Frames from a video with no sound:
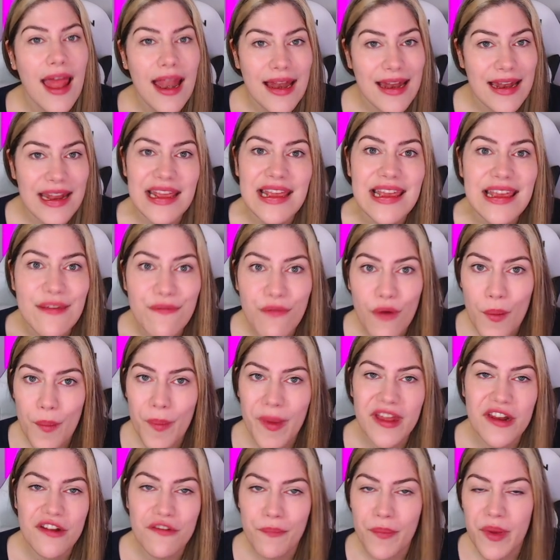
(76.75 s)
Leave a
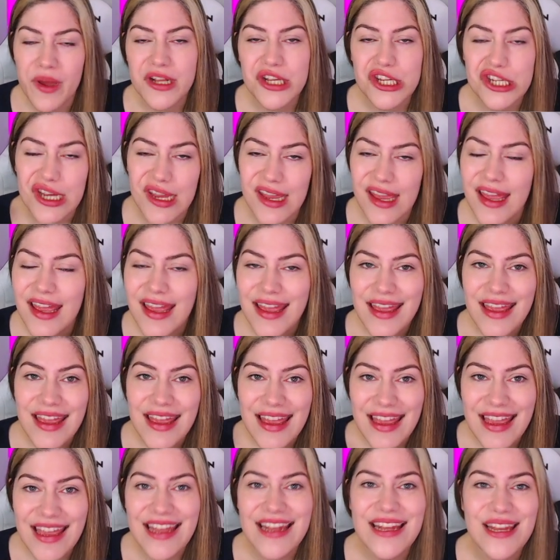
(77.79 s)
bit of budget
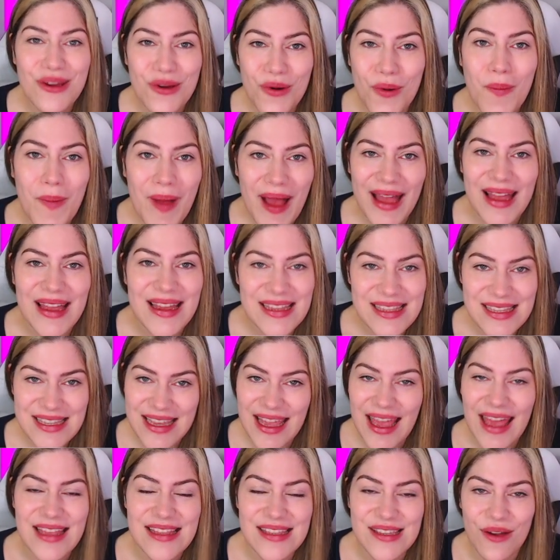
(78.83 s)
in your bank to
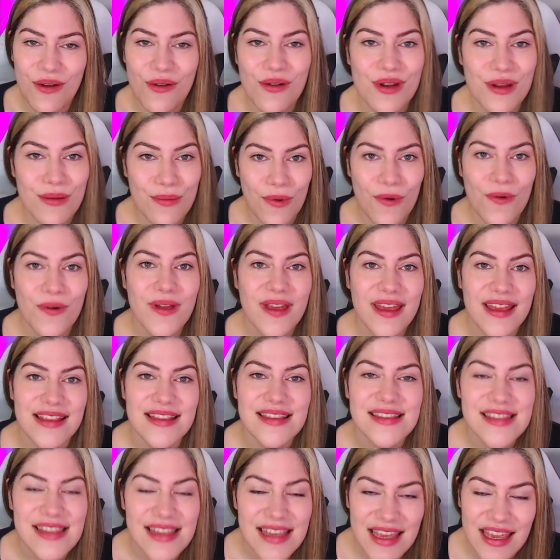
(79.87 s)
get to Ollie
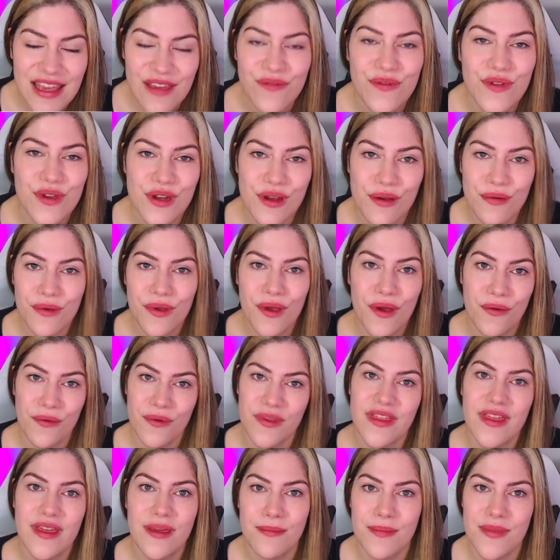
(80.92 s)
Watkins if you don't go
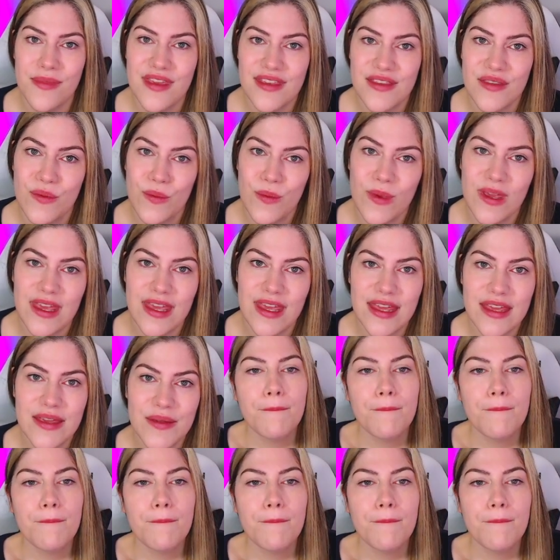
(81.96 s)
with him this week.